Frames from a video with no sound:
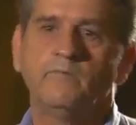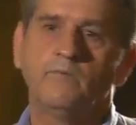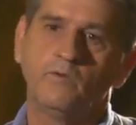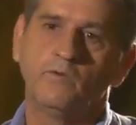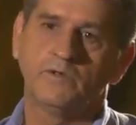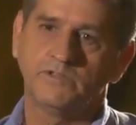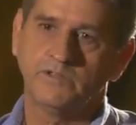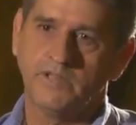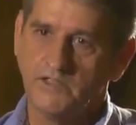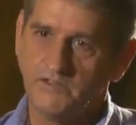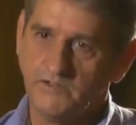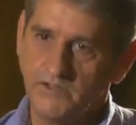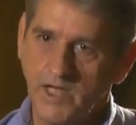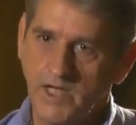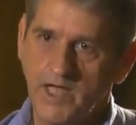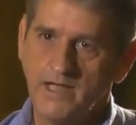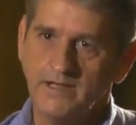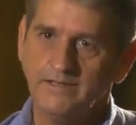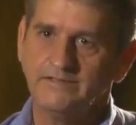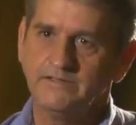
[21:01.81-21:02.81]
Of course, that
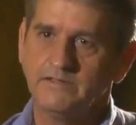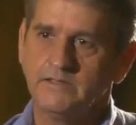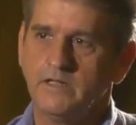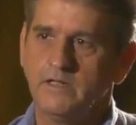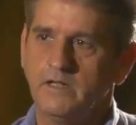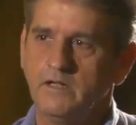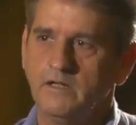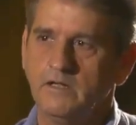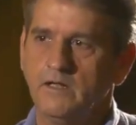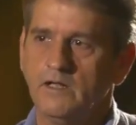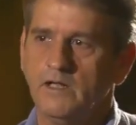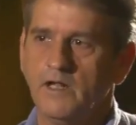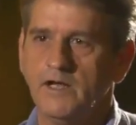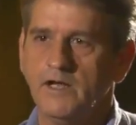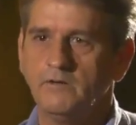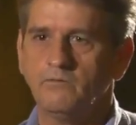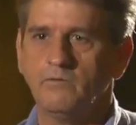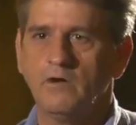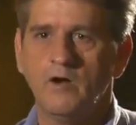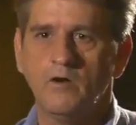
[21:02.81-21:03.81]
changed
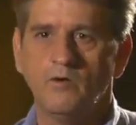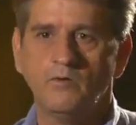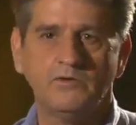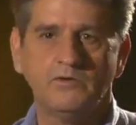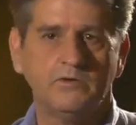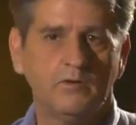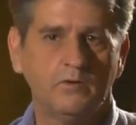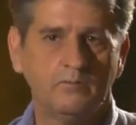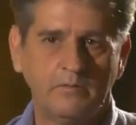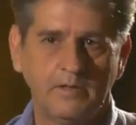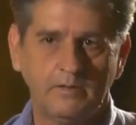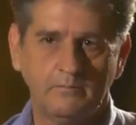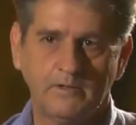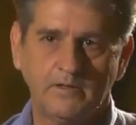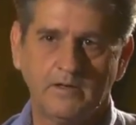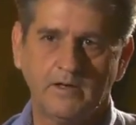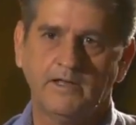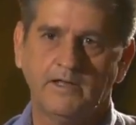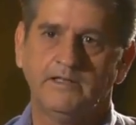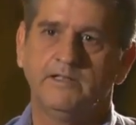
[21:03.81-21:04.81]
later on. You know,
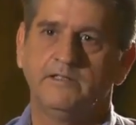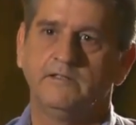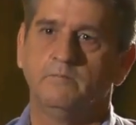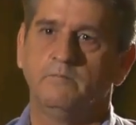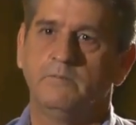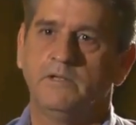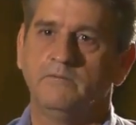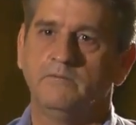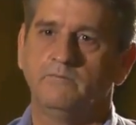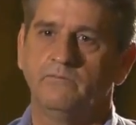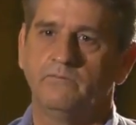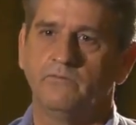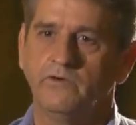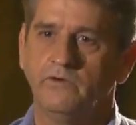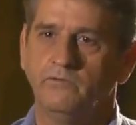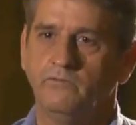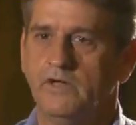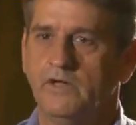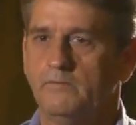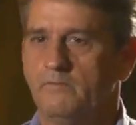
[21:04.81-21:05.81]
people got into being
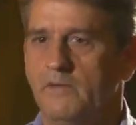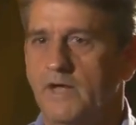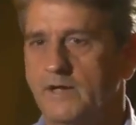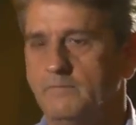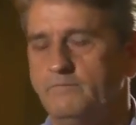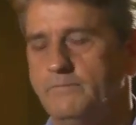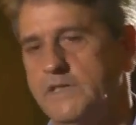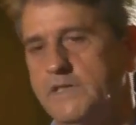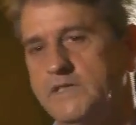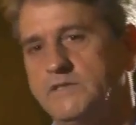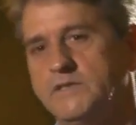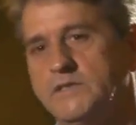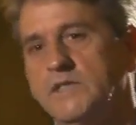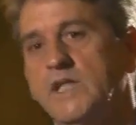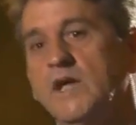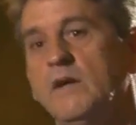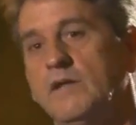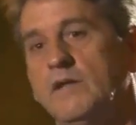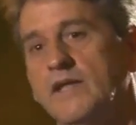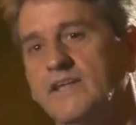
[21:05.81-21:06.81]
free will Baptists
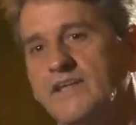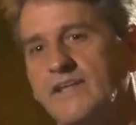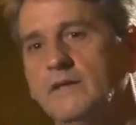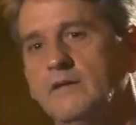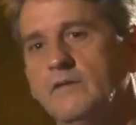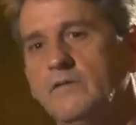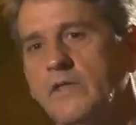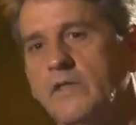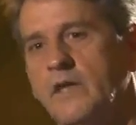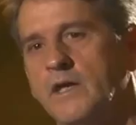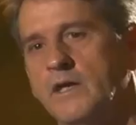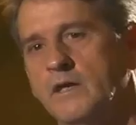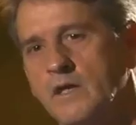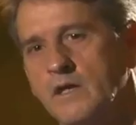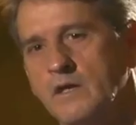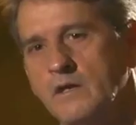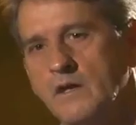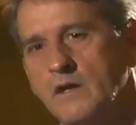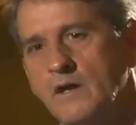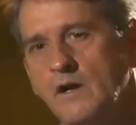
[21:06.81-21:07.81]
and all that kind of thing.
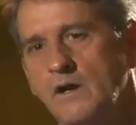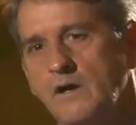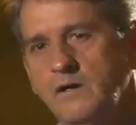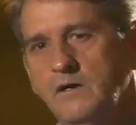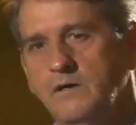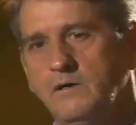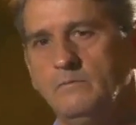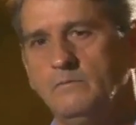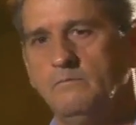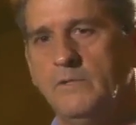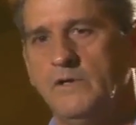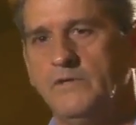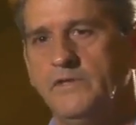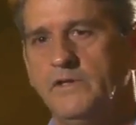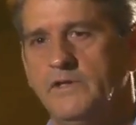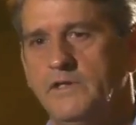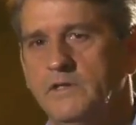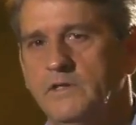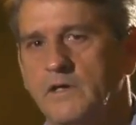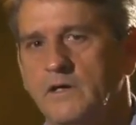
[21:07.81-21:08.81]

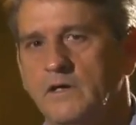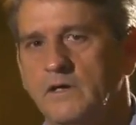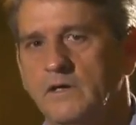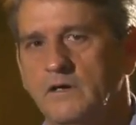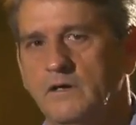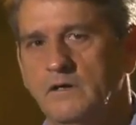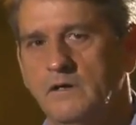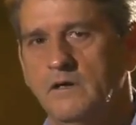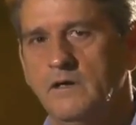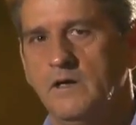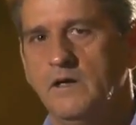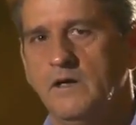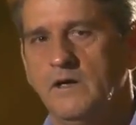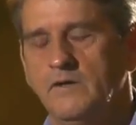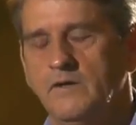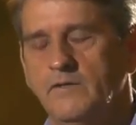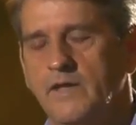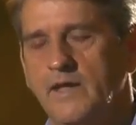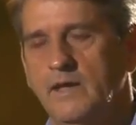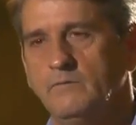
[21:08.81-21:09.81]
But
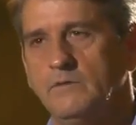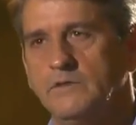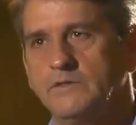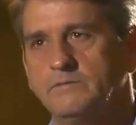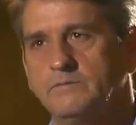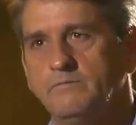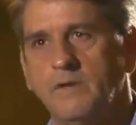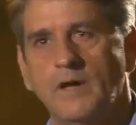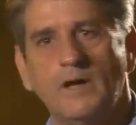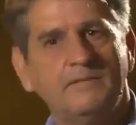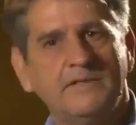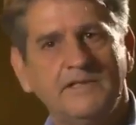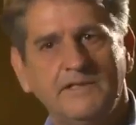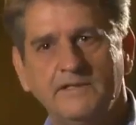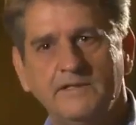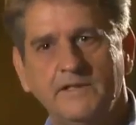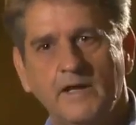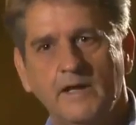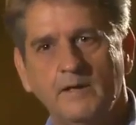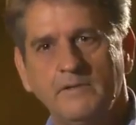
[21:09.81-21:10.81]
that was probably
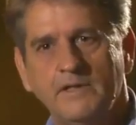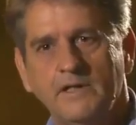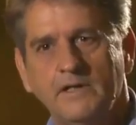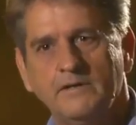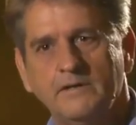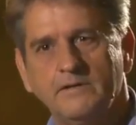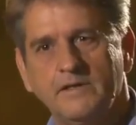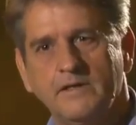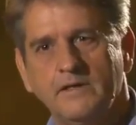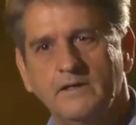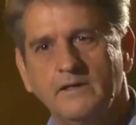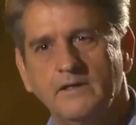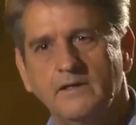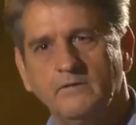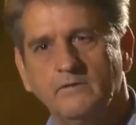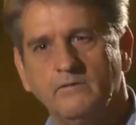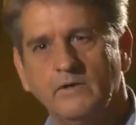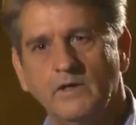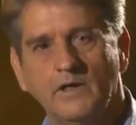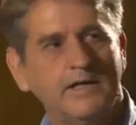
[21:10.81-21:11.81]
the dominant
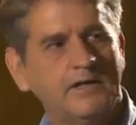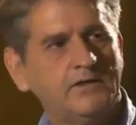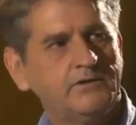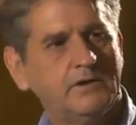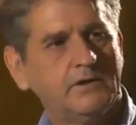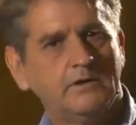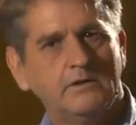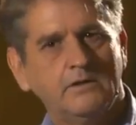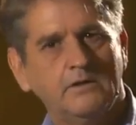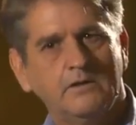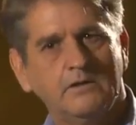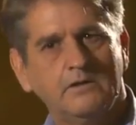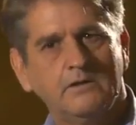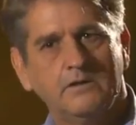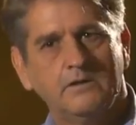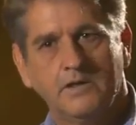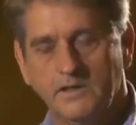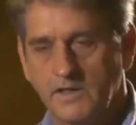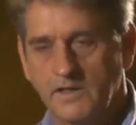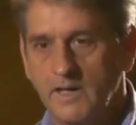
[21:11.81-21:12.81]
religion
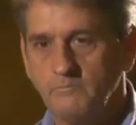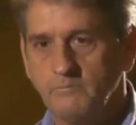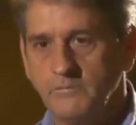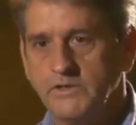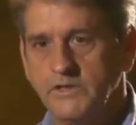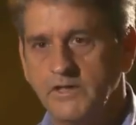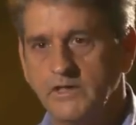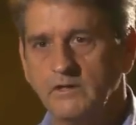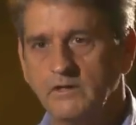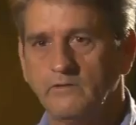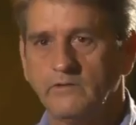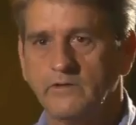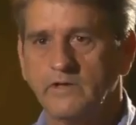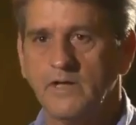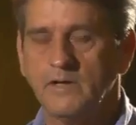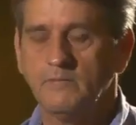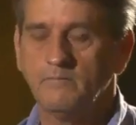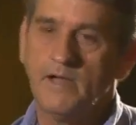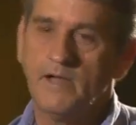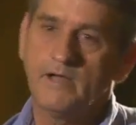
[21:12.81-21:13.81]
in that particular
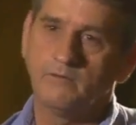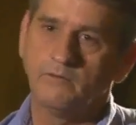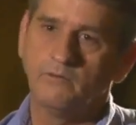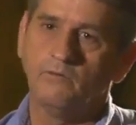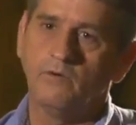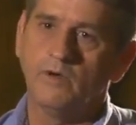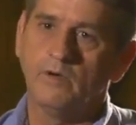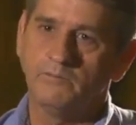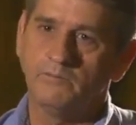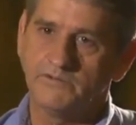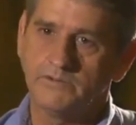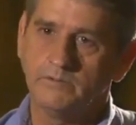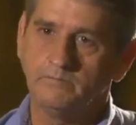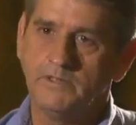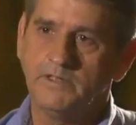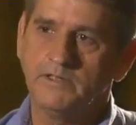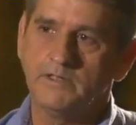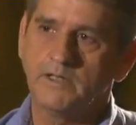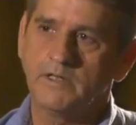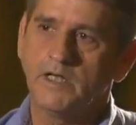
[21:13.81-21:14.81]
camp I grew up, was the
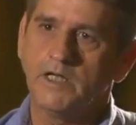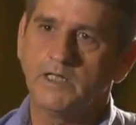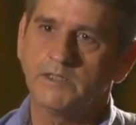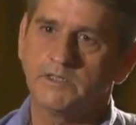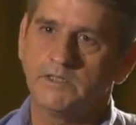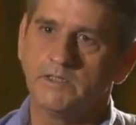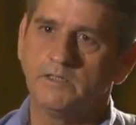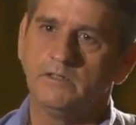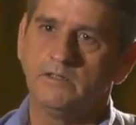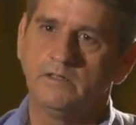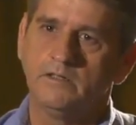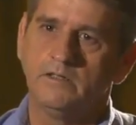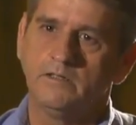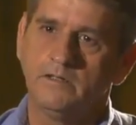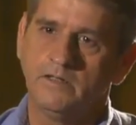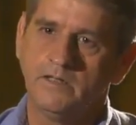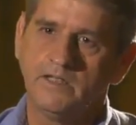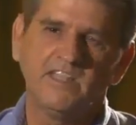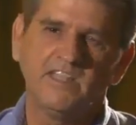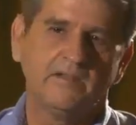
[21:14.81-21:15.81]
Pentecostal,
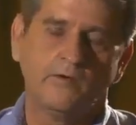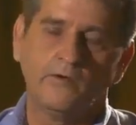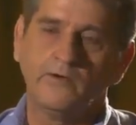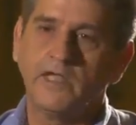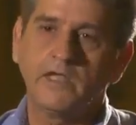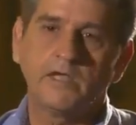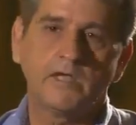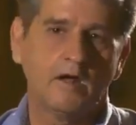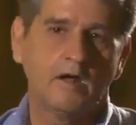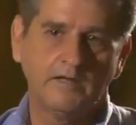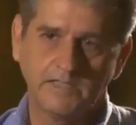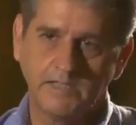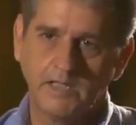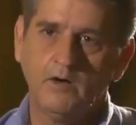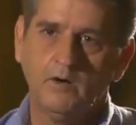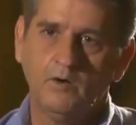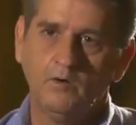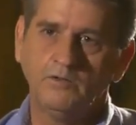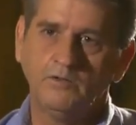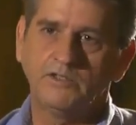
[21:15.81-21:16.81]
or they call it
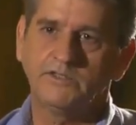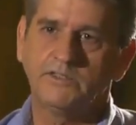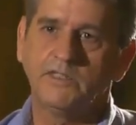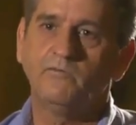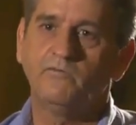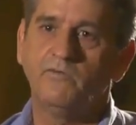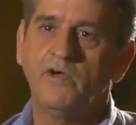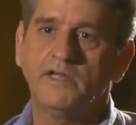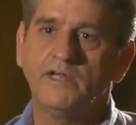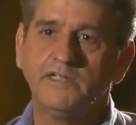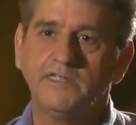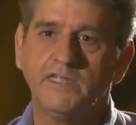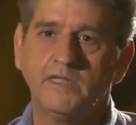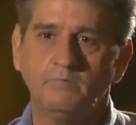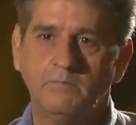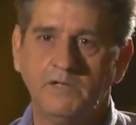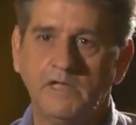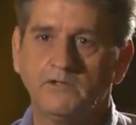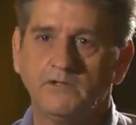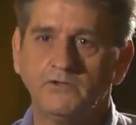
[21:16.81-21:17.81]
the Holiness. They finally
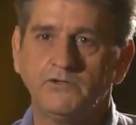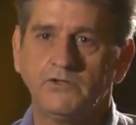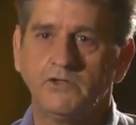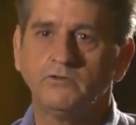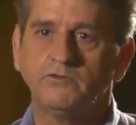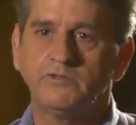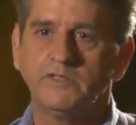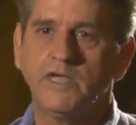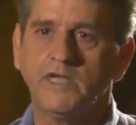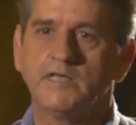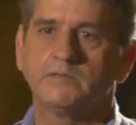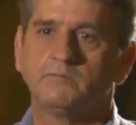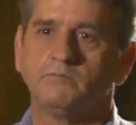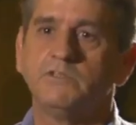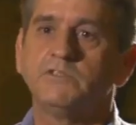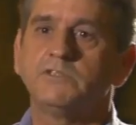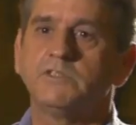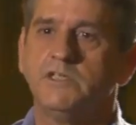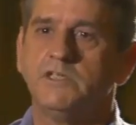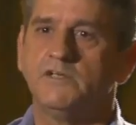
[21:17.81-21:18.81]
did build a church house,
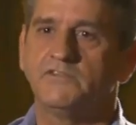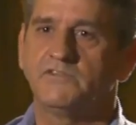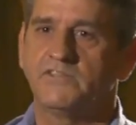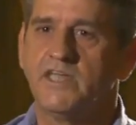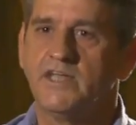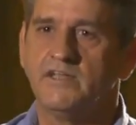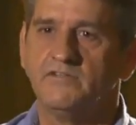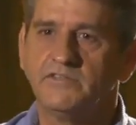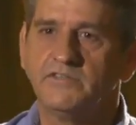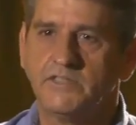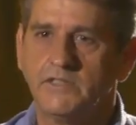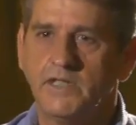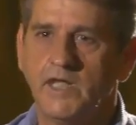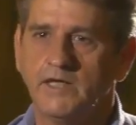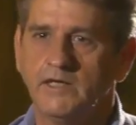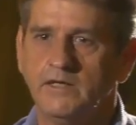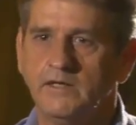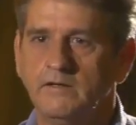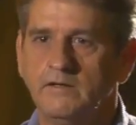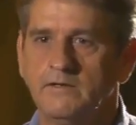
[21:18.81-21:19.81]
which still stands
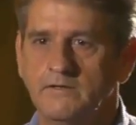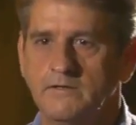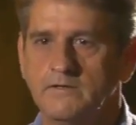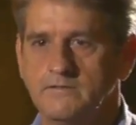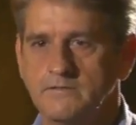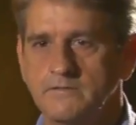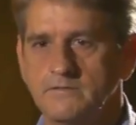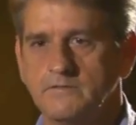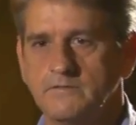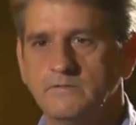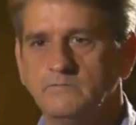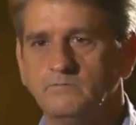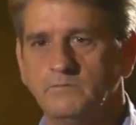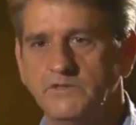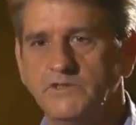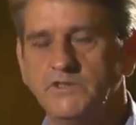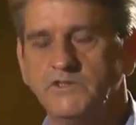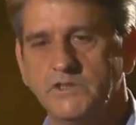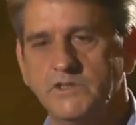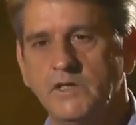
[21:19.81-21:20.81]
today,
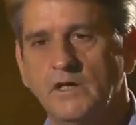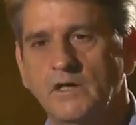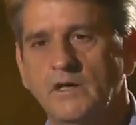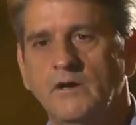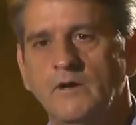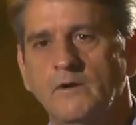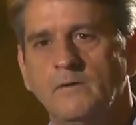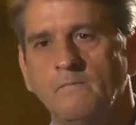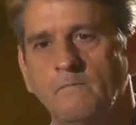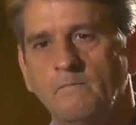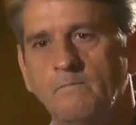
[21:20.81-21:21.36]
which is still there.